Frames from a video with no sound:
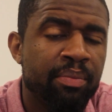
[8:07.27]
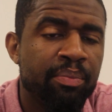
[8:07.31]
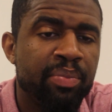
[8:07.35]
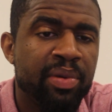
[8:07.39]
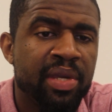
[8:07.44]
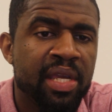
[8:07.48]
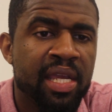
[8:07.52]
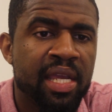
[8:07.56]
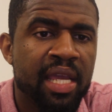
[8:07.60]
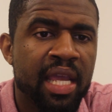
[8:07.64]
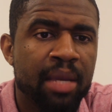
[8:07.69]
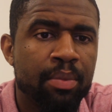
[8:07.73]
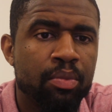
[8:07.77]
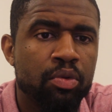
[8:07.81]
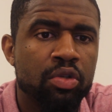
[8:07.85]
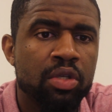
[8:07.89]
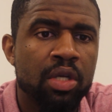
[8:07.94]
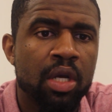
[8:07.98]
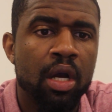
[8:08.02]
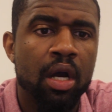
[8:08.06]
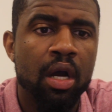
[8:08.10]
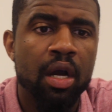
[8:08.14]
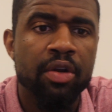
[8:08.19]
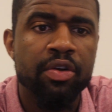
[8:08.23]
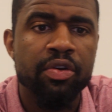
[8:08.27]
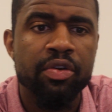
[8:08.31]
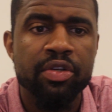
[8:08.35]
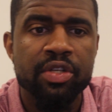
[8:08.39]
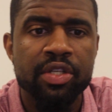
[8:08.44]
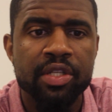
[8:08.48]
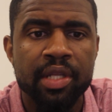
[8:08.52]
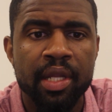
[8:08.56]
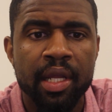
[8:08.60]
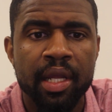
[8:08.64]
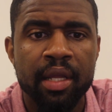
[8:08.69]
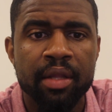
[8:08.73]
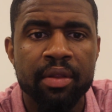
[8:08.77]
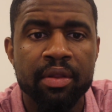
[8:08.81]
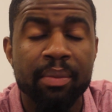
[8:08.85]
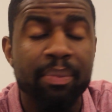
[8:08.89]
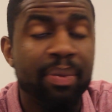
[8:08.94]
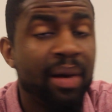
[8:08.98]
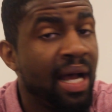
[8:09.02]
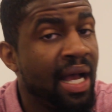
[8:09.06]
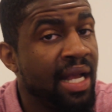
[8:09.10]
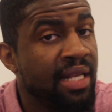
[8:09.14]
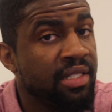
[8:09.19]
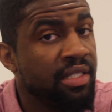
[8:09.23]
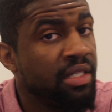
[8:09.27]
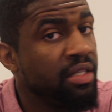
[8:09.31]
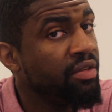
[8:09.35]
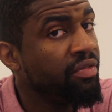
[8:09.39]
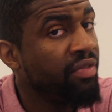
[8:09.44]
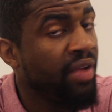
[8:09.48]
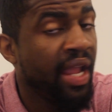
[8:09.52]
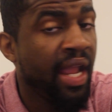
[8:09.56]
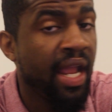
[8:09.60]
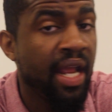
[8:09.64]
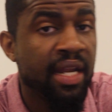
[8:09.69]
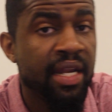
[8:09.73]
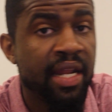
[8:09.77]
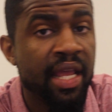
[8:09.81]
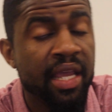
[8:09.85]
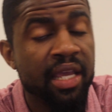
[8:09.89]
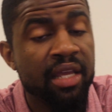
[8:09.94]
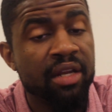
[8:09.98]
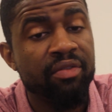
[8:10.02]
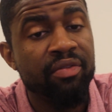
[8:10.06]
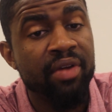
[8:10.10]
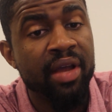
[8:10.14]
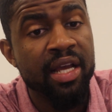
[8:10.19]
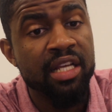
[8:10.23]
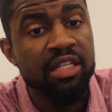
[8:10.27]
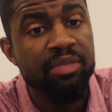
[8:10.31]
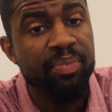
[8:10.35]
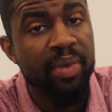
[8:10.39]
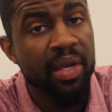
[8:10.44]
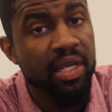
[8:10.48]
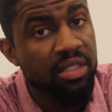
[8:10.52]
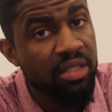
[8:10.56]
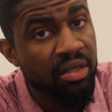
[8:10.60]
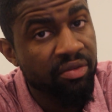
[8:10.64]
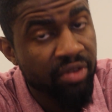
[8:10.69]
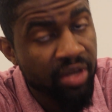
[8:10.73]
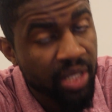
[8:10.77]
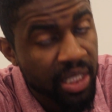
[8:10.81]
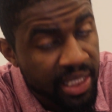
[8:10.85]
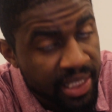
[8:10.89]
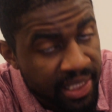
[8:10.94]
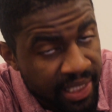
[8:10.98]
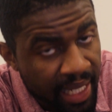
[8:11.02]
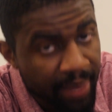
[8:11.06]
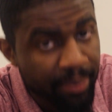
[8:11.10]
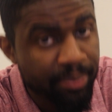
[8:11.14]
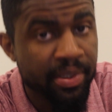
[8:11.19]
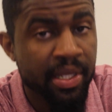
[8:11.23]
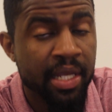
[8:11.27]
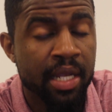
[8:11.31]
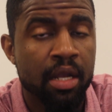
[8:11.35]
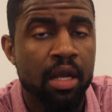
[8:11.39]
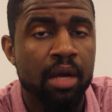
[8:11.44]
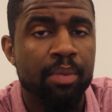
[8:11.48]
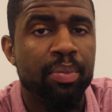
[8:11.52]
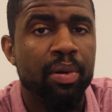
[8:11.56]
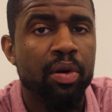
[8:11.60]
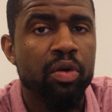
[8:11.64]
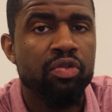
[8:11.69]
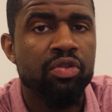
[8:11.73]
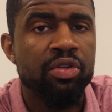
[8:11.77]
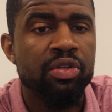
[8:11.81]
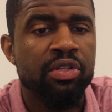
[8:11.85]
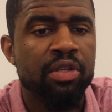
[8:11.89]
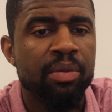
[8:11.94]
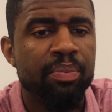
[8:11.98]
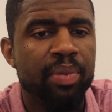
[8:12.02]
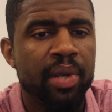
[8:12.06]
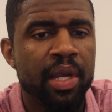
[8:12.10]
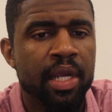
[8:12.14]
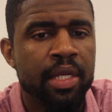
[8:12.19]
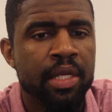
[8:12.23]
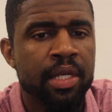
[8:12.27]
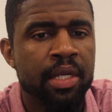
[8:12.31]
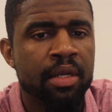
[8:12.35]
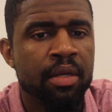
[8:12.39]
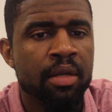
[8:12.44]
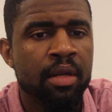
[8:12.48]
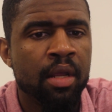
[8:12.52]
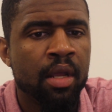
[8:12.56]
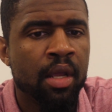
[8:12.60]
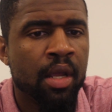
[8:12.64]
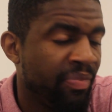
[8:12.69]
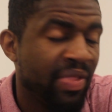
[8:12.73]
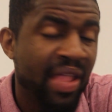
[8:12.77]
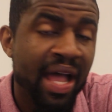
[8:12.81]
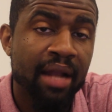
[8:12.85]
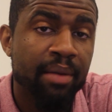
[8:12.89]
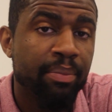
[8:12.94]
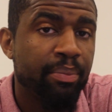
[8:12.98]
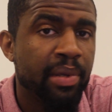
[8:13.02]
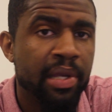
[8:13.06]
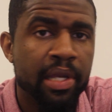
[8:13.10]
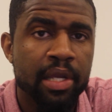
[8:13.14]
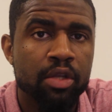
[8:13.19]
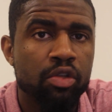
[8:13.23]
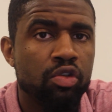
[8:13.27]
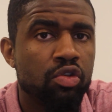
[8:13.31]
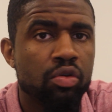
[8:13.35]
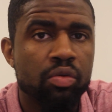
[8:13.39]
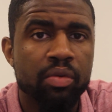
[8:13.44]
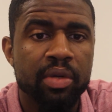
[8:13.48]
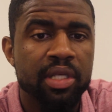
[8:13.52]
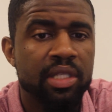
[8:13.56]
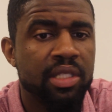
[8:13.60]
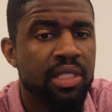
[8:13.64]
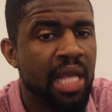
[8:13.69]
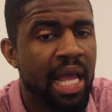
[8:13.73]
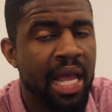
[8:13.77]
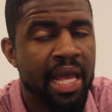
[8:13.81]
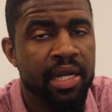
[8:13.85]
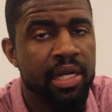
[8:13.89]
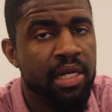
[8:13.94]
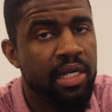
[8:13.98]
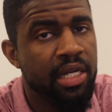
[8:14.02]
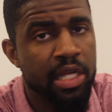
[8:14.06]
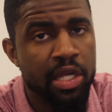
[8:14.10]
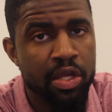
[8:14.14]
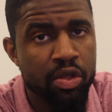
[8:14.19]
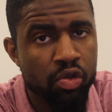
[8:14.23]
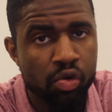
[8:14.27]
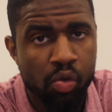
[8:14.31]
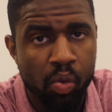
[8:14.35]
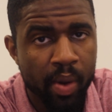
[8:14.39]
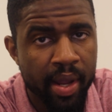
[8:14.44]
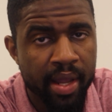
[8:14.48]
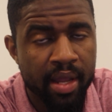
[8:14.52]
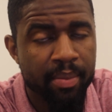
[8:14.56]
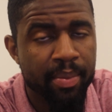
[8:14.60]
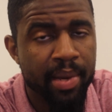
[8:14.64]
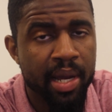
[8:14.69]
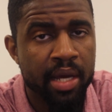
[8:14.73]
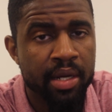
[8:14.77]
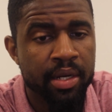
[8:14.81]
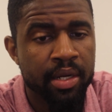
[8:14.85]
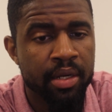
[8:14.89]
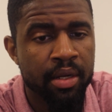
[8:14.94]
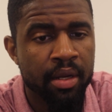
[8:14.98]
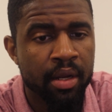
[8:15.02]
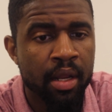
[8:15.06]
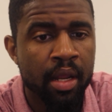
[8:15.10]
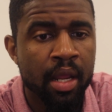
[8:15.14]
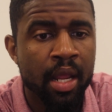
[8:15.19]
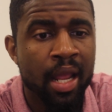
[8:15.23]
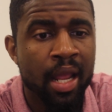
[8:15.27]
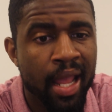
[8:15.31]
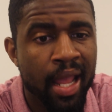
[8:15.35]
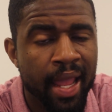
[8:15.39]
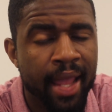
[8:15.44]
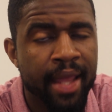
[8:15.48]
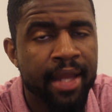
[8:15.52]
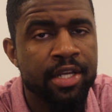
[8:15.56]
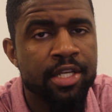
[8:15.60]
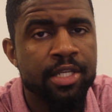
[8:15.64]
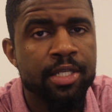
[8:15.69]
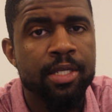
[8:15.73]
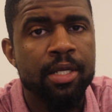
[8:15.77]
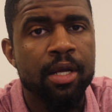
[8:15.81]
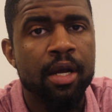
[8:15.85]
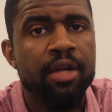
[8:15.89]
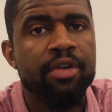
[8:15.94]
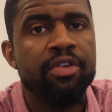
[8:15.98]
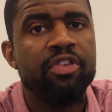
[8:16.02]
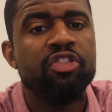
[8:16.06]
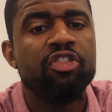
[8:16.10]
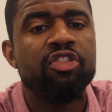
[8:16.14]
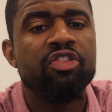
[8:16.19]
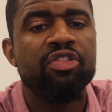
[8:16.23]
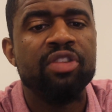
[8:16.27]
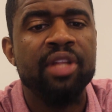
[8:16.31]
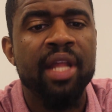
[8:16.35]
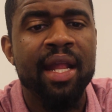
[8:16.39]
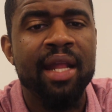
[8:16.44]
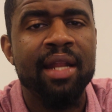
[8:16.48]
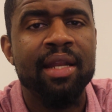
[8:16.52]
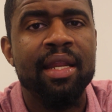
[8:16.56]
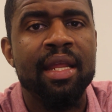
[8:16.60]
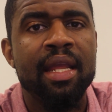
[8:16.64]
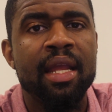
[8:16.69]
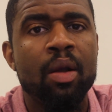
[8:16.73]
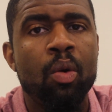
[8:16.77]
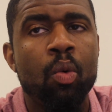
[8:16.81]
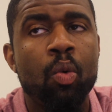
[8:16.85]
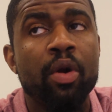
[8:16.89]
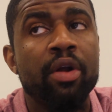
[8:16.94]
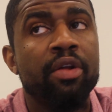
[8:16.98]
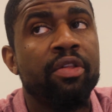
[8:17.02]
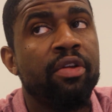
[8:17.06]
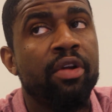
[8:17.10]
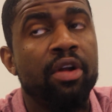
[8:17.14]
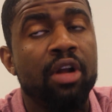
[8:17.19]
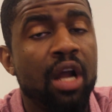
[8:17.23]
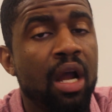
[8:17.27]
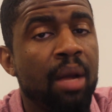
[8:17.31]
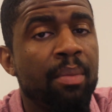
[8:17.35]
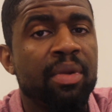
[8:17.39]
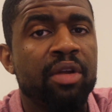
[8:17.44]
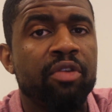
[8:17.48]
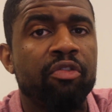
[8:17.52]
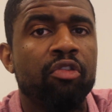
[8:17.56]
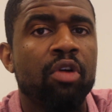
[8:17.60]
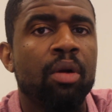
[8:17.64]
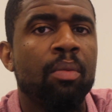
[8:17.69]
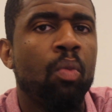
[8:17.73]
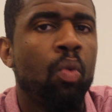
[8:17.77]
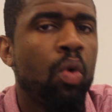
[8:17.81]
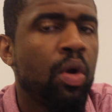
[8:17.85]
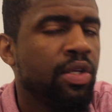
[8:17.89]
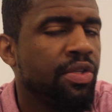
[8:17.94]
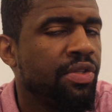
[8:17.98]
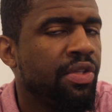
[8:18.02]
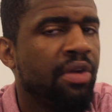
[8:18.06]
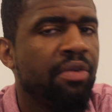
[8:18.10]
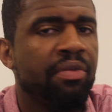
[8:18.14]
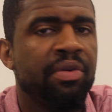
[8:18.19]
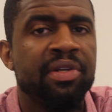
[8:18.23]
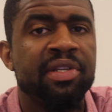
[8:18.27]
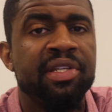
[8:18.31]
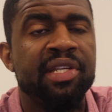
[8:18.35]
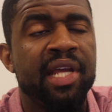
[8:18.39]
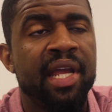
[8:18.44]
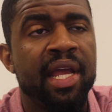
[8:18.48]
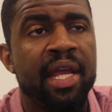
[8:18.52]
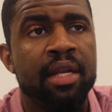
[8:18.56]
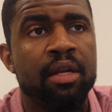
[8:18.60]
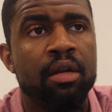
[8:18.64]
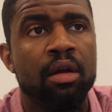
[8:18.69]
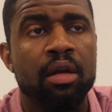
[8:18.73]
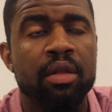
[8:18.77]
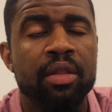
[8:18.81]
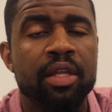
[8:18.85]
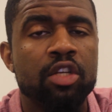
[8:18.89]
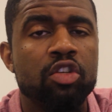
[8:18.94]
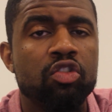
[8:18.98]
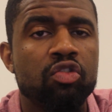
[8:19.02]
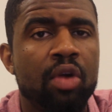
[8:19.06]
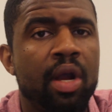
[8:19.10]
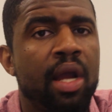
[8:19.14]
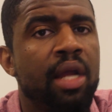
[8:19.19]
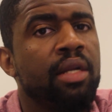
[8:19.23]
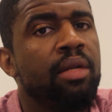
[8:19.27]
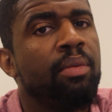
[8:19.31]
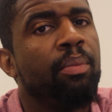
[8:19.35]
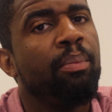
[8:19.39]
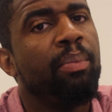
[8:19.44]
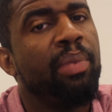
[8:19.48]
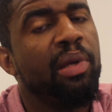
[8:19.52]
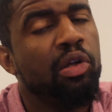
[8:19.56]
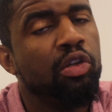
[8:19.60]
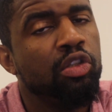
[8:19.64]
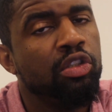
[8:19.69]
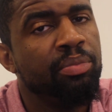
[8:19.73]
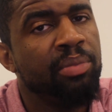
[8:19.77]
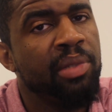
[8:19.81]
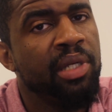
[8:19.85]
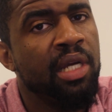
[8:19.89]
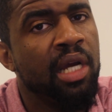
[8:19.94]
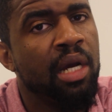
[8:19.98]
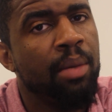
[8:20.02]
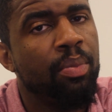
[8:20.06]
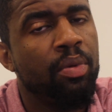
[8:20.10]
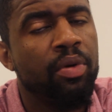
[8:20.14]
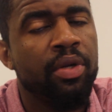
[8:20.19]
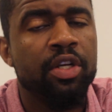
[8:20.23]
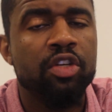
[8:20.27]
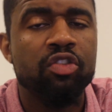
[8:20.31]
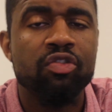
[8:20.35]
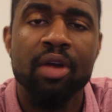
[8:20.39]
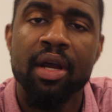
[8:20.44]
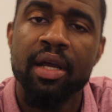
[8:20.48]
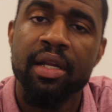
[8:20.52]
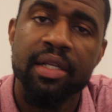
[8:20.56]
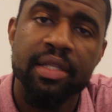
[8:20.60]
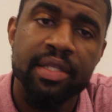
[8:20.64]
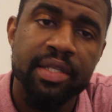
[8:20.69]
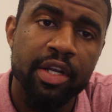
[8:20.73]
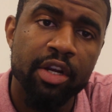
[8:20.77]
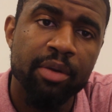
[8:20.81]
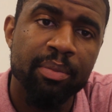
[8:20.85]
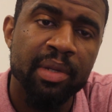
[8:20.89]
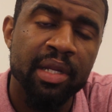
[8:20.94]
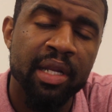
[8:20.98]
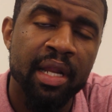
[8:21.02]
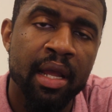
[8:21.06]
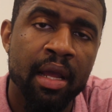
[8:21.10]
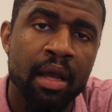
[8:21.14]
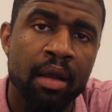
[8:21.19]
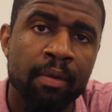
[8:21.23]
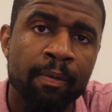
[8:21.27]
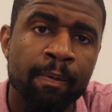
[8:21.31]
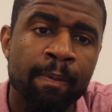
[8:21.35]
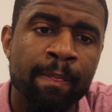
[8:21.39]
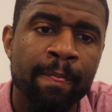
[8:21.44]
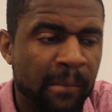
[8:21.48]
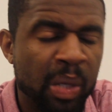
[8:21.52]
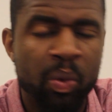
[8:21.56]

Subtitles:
Being able to understand the positive and negative aspects of accepting a person's opinion, not being too excited either way about it, and just understanding where they're coming from. What's their intent? Are they trying to build me up or are they trying to tear me down?